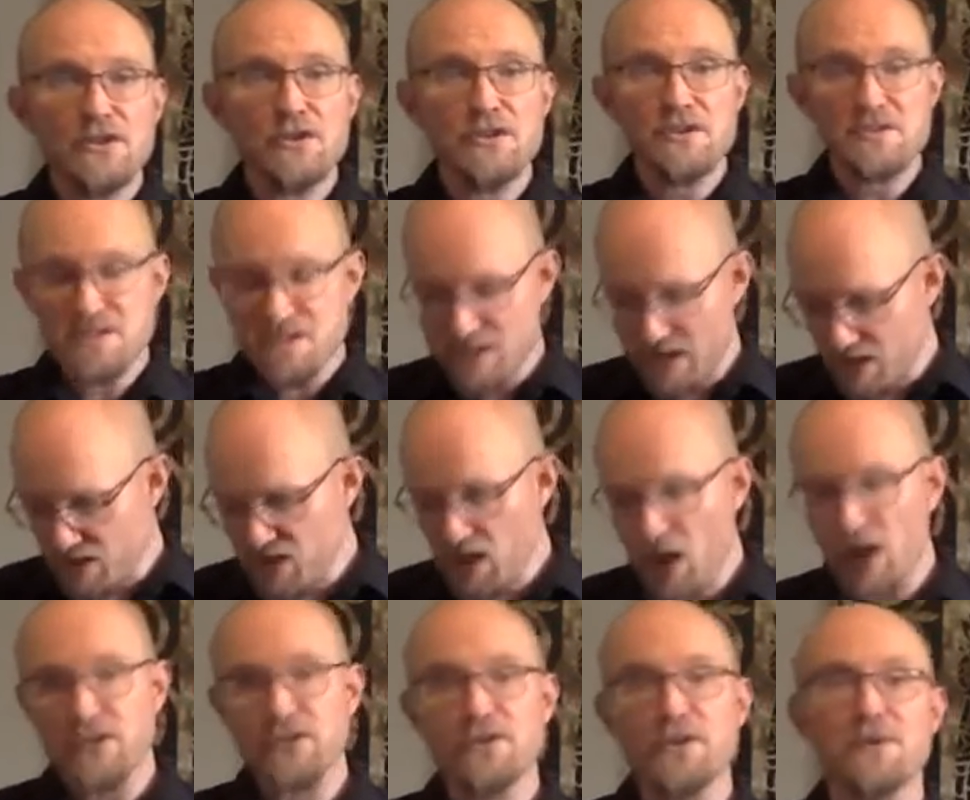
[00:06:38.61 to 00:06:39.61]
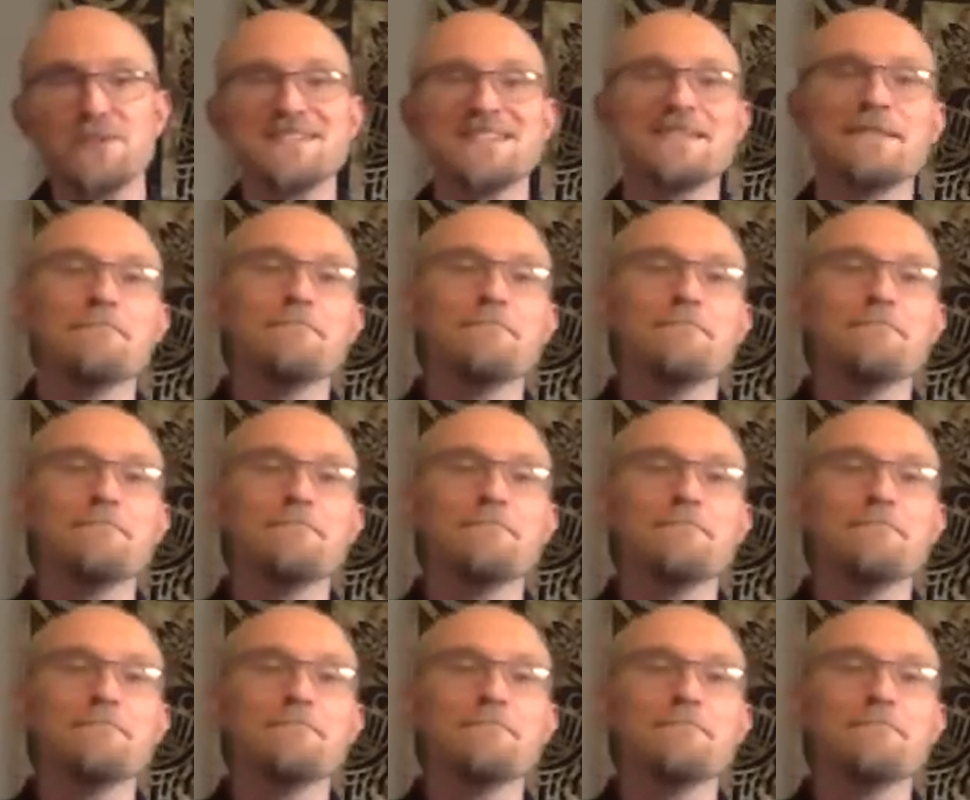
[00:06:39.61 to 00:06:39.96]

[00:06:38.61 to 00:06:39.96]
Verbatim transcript: Turn those snares on, you'll notice